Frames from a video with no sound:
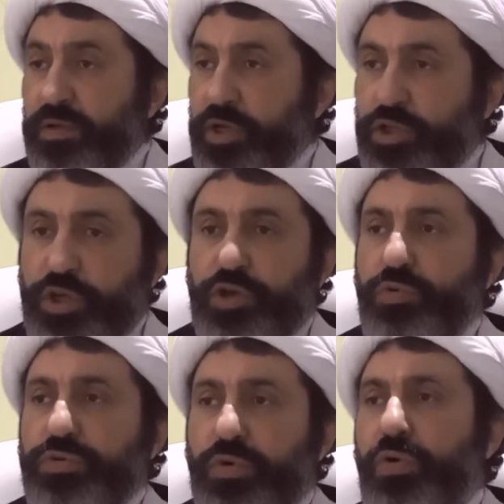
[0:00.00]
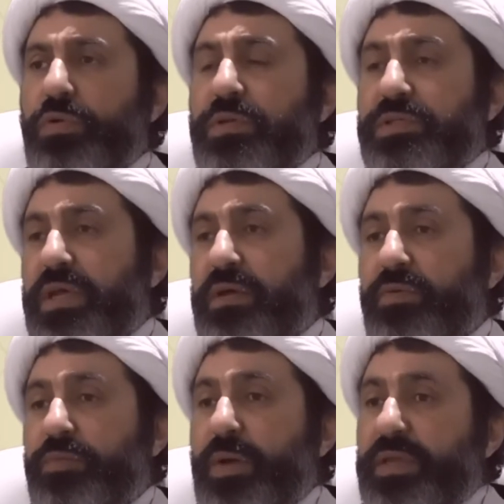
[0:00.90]
It includes all the
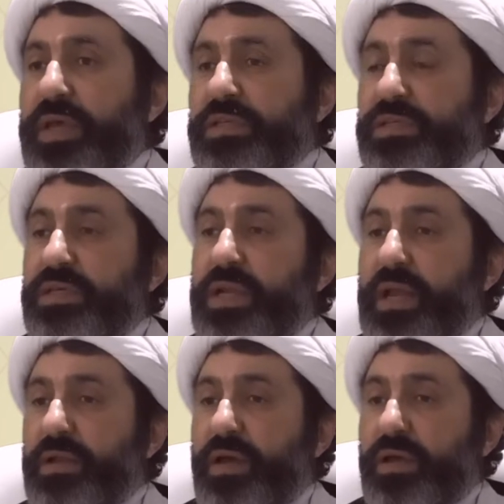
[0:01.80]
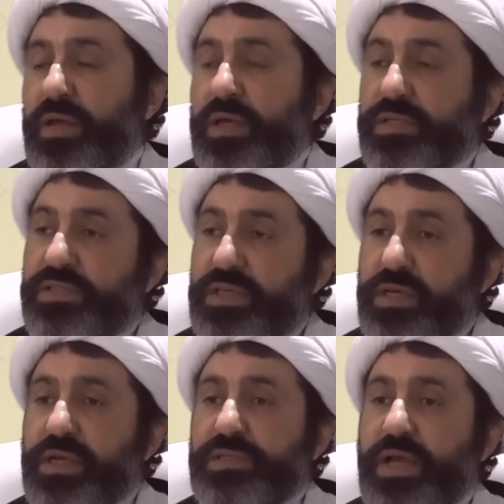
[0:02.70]
salawat. But still Allah
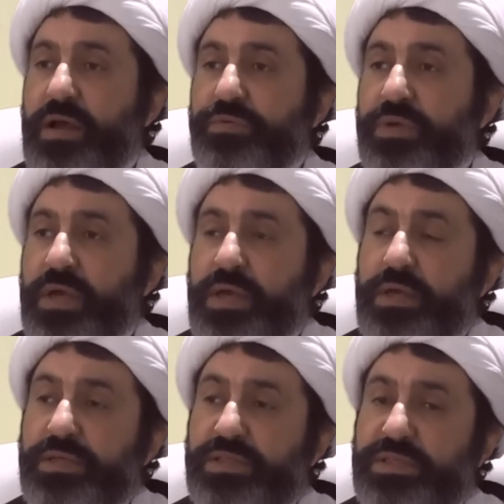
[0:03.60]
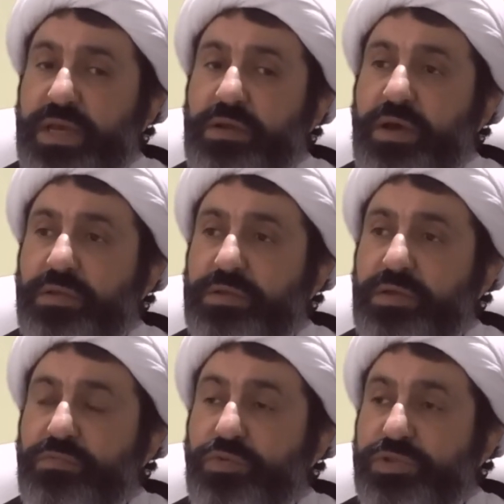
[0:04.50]
singles out salat
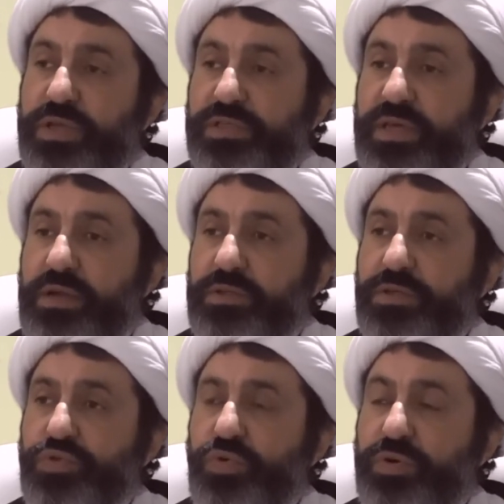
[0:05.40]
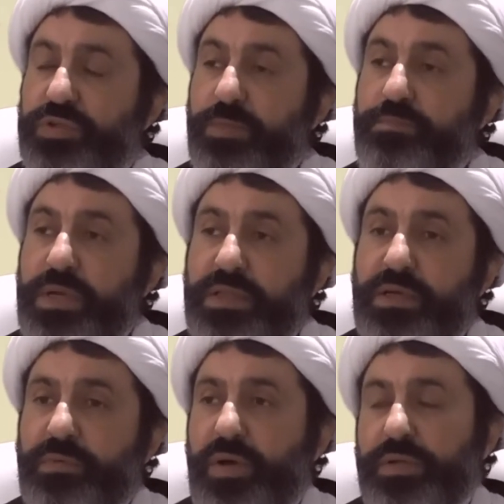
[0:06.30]
al-wusta, salat al-zuhr, the
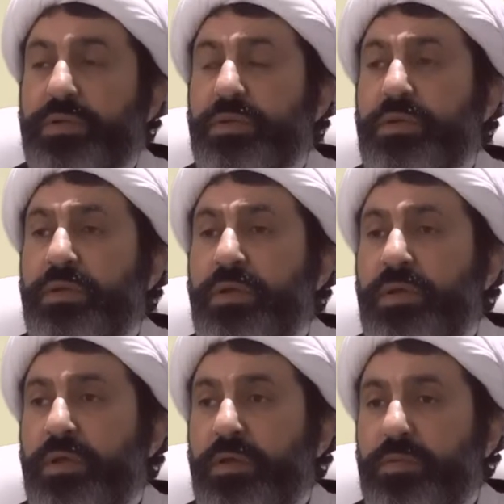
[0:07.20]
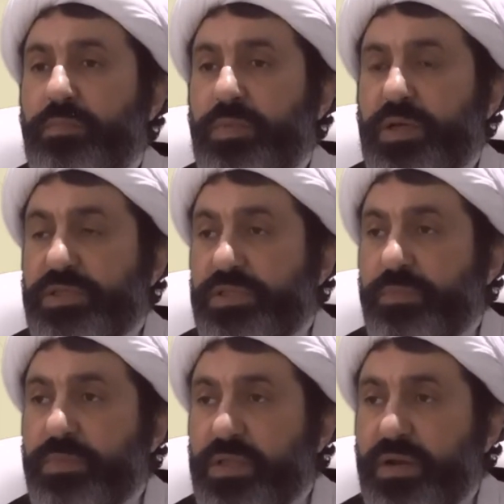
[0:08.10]
middle one. Because it's the
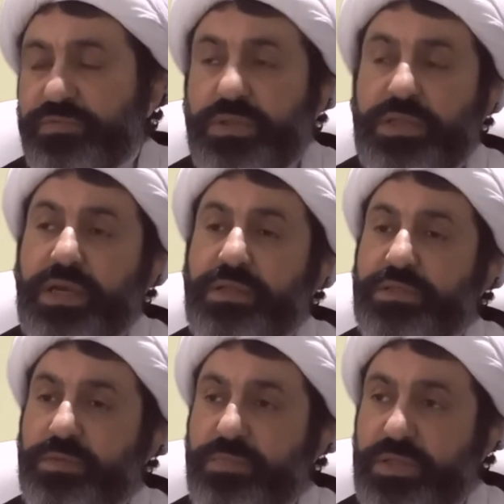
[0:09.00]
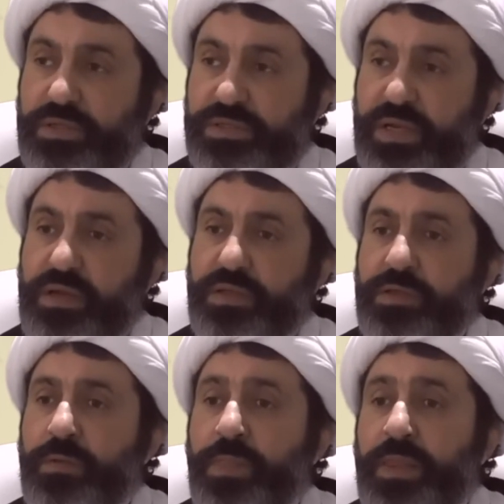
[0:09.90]
middle of the day, it's a middle salat.
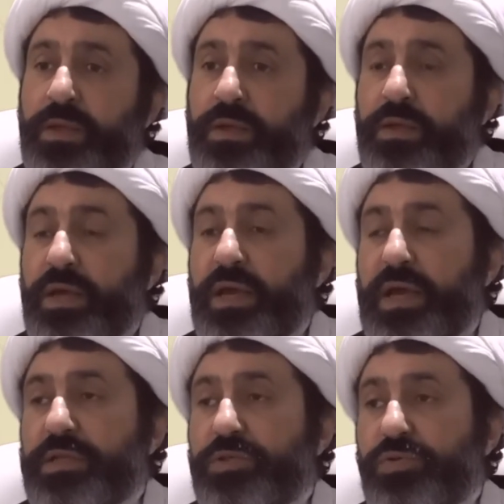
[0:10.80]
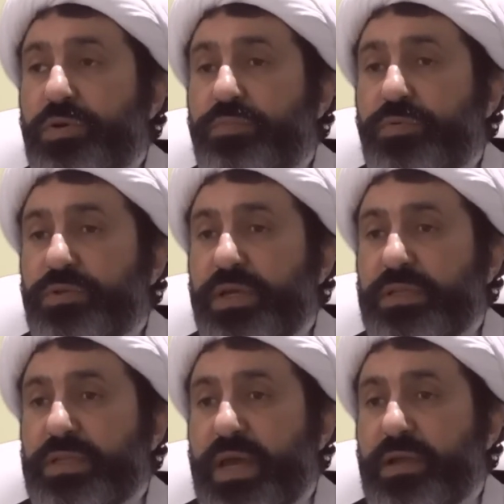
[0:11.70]
And it's so important
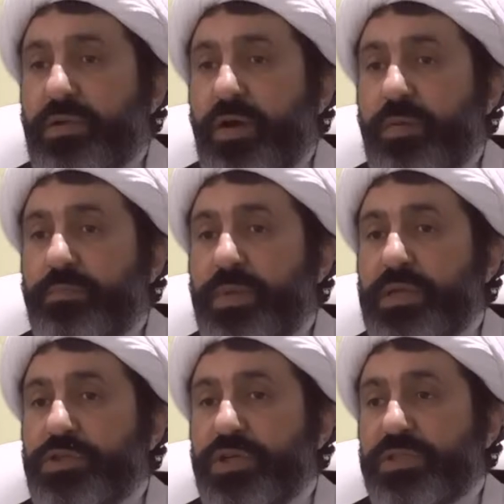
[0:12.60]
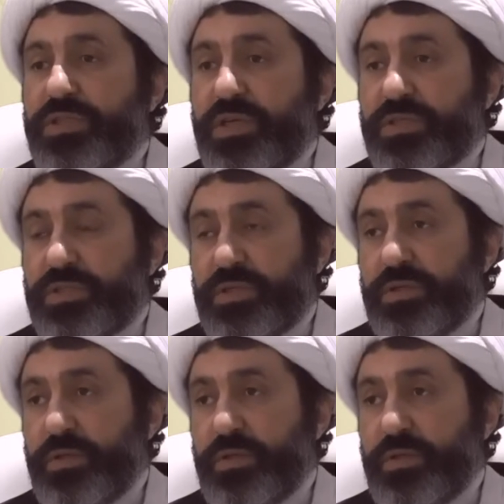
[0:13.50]
that Allah mentions this.